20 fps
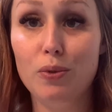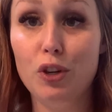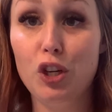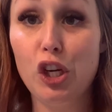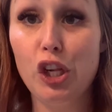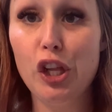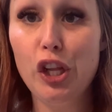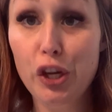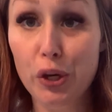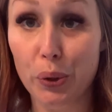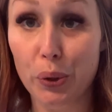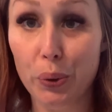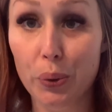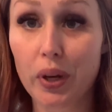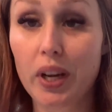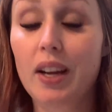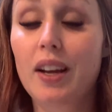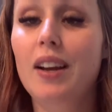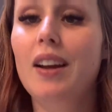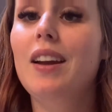glue.
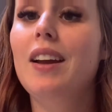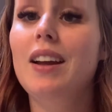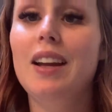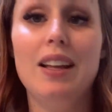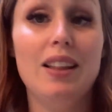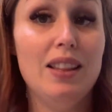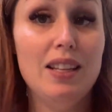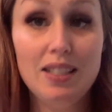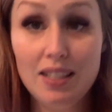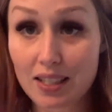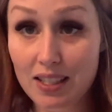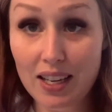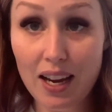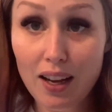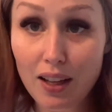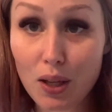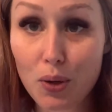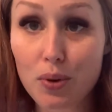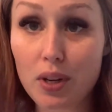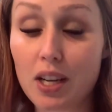And that's
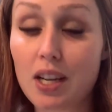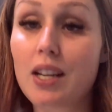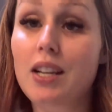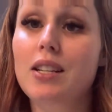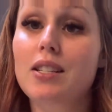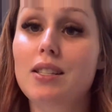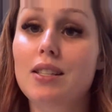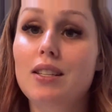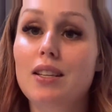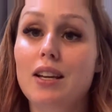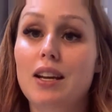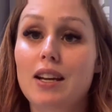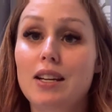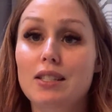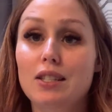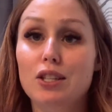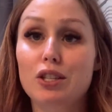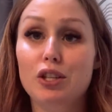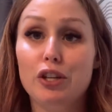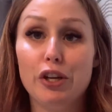exactly what it is.
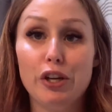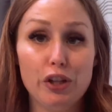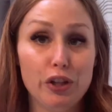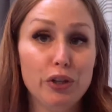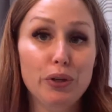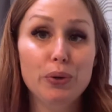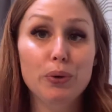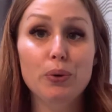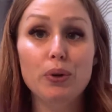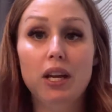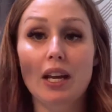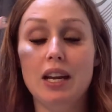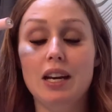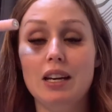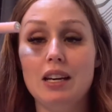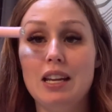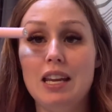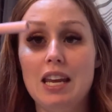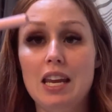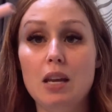It's glue. It
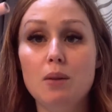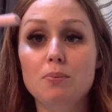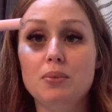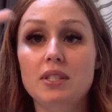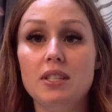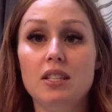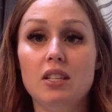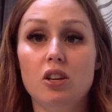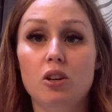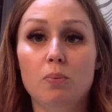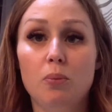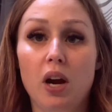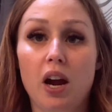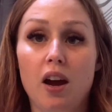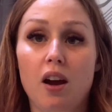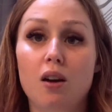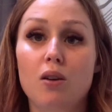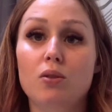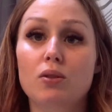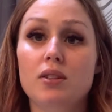keeps your
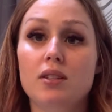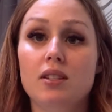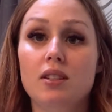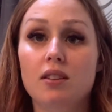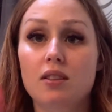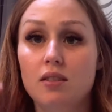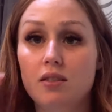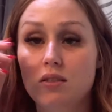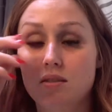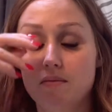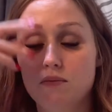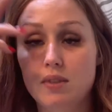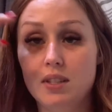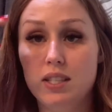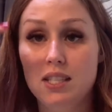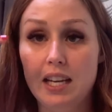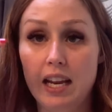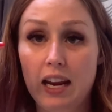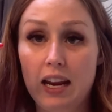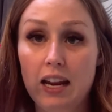brows
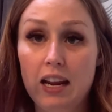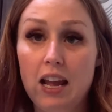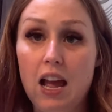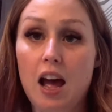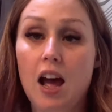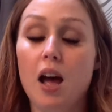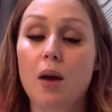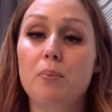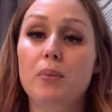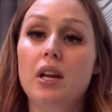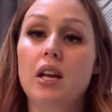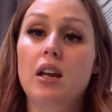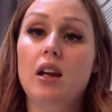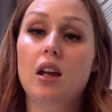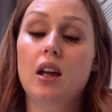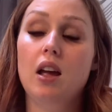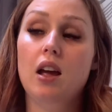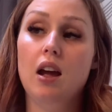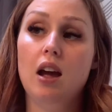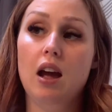staying up
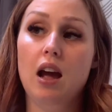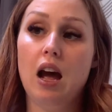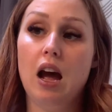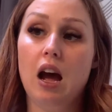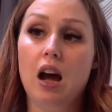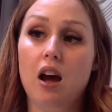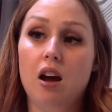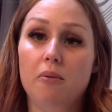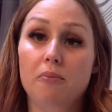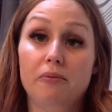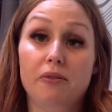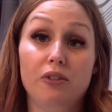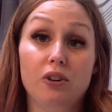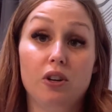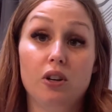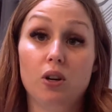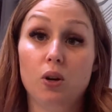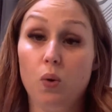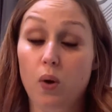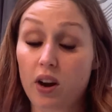for
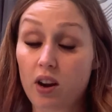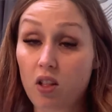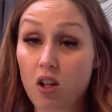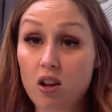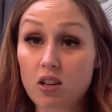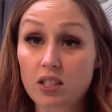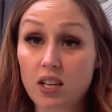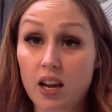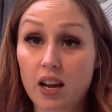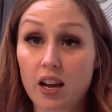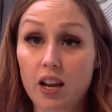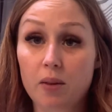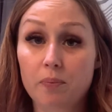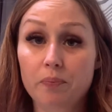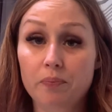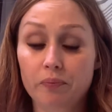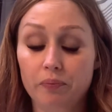quite a long time.